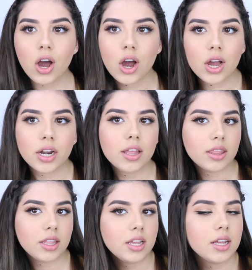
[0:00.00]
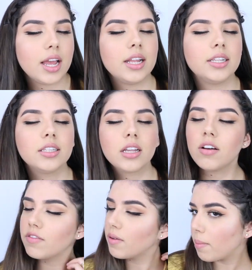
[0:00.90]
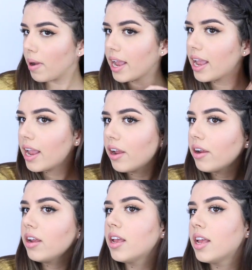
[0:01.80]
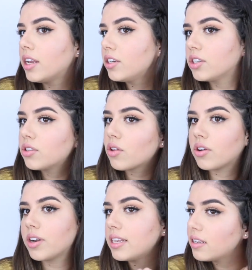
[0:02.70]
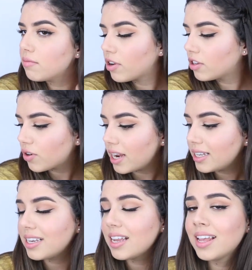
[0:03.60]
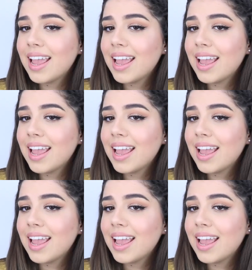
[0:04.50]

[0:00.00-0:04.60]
on the ends of my hair just so they're nice and moisturized